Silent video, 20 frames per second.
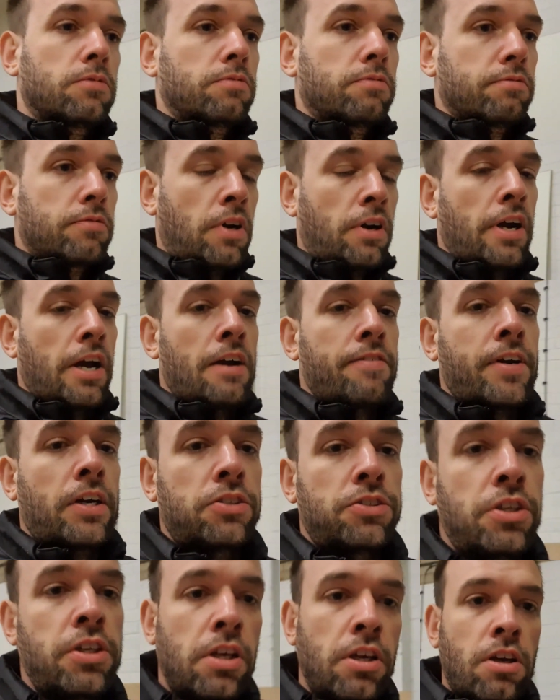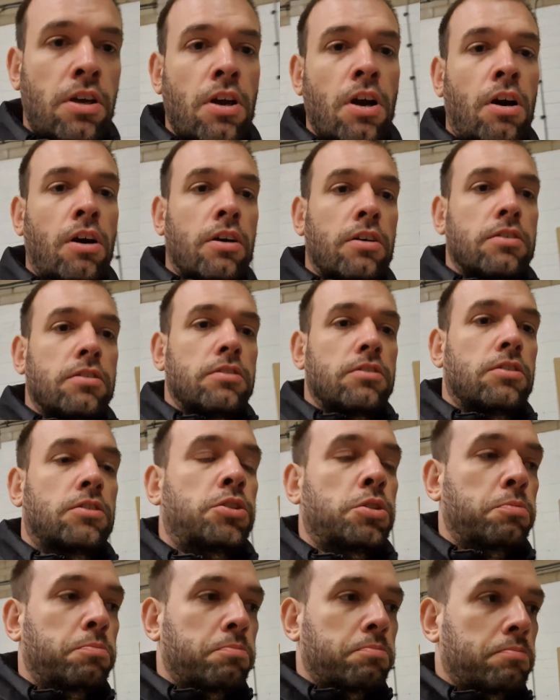have actually got
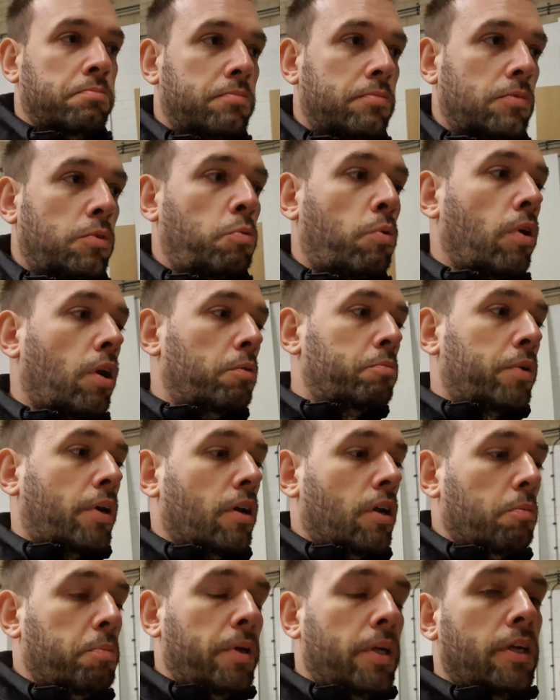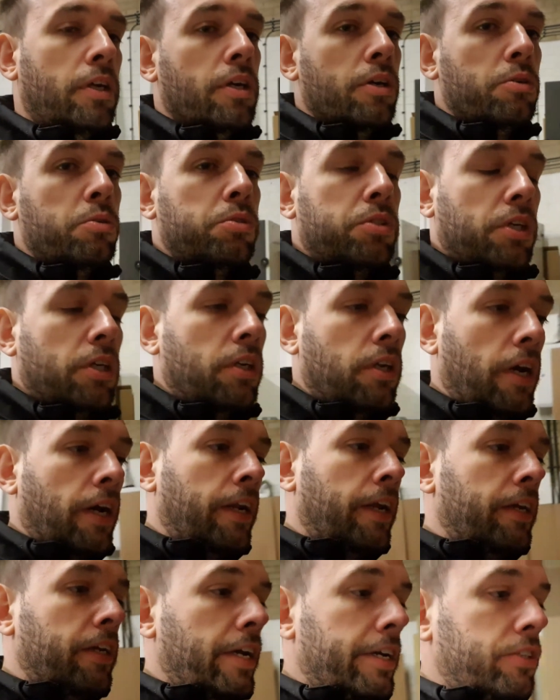what I'm going to be using, and
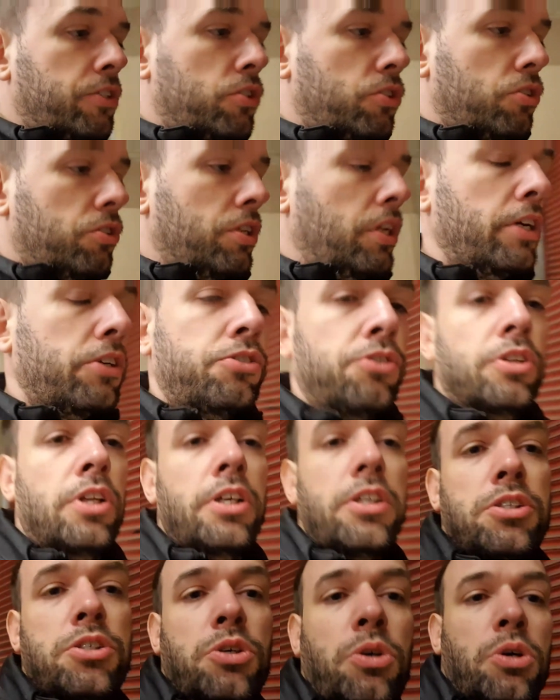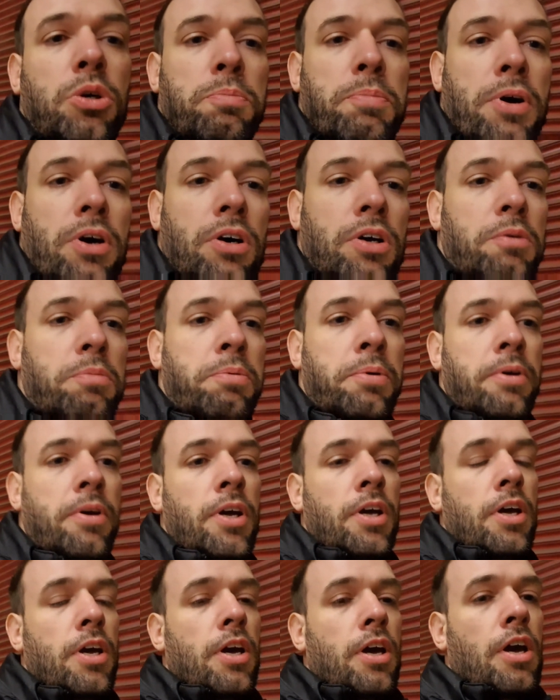it is just literally soil pipe.
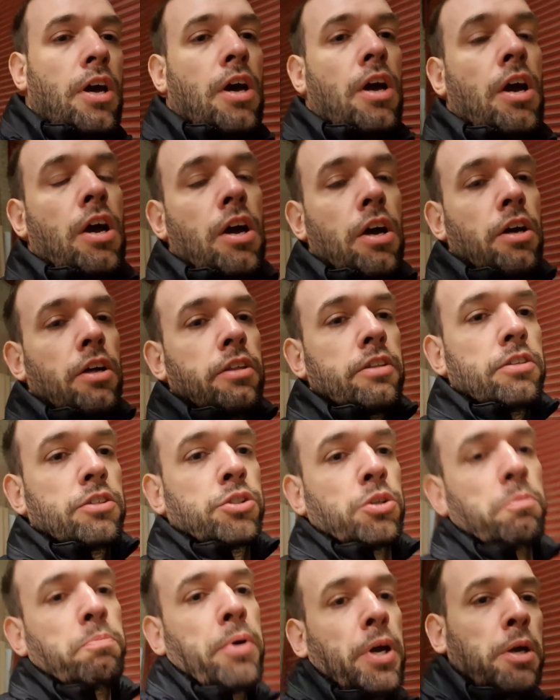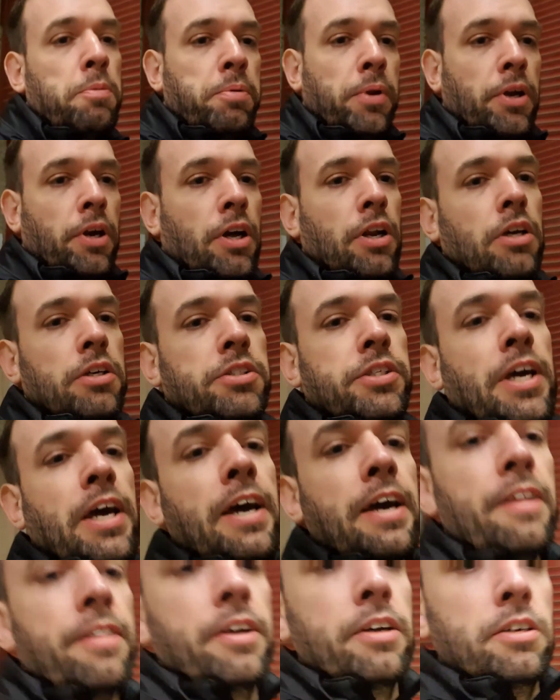Some people are going to
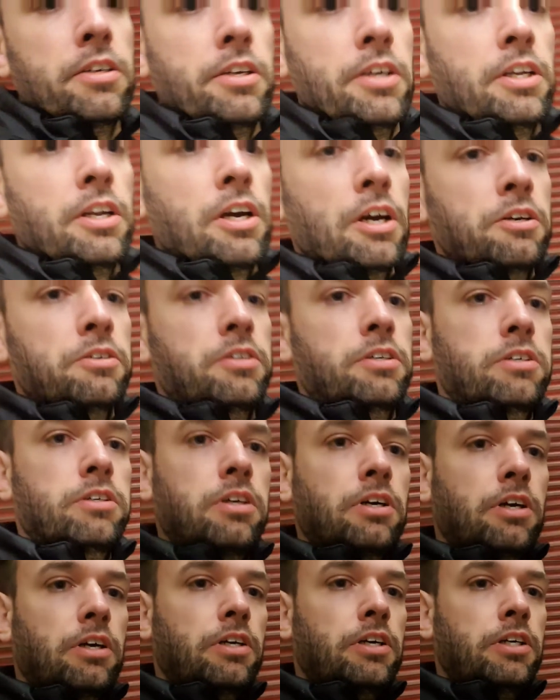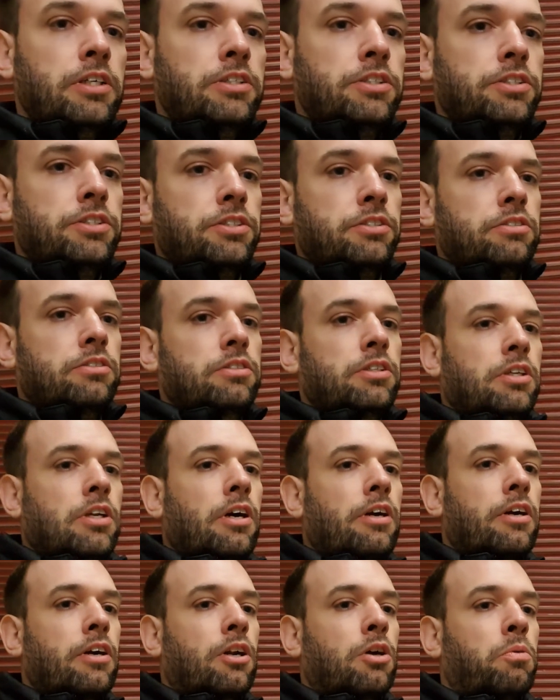say that, you know, it's, you
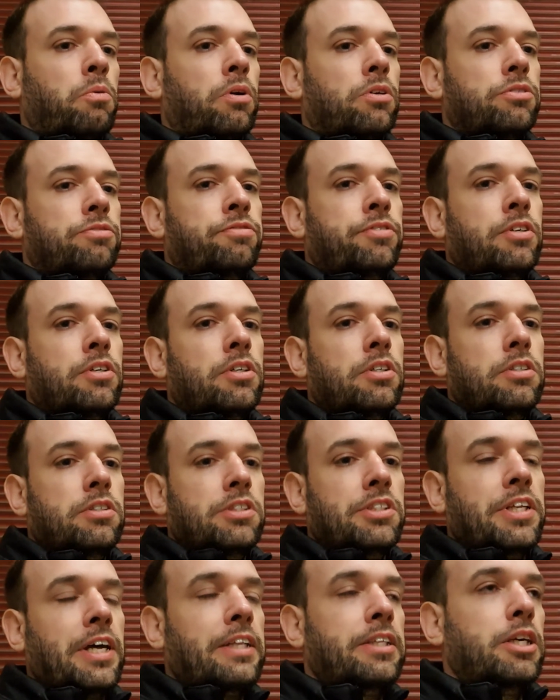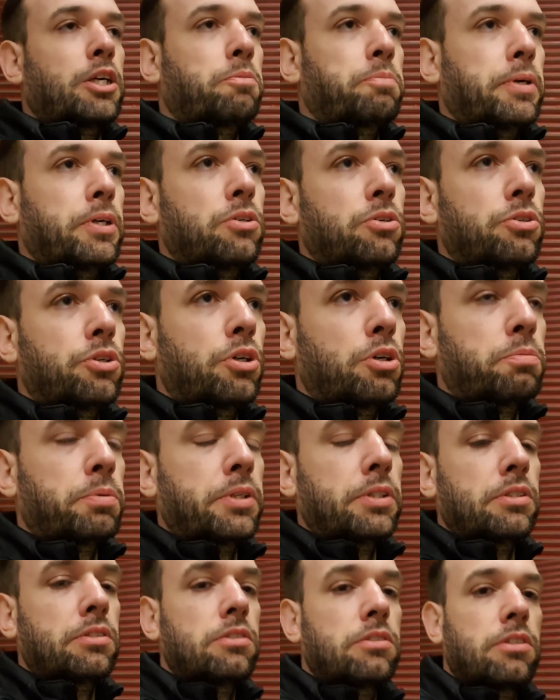know, you got to watch for static build up
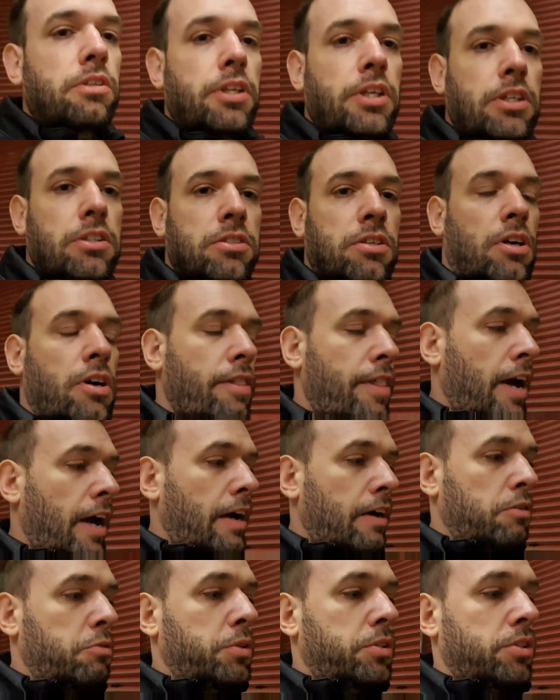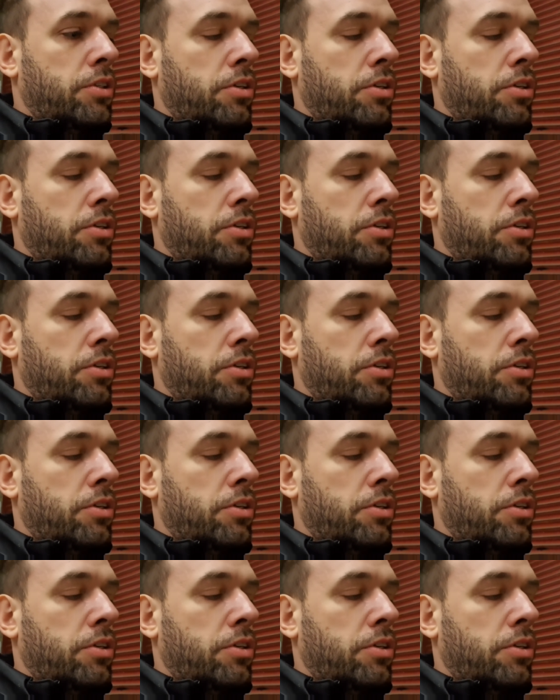and things like that, which I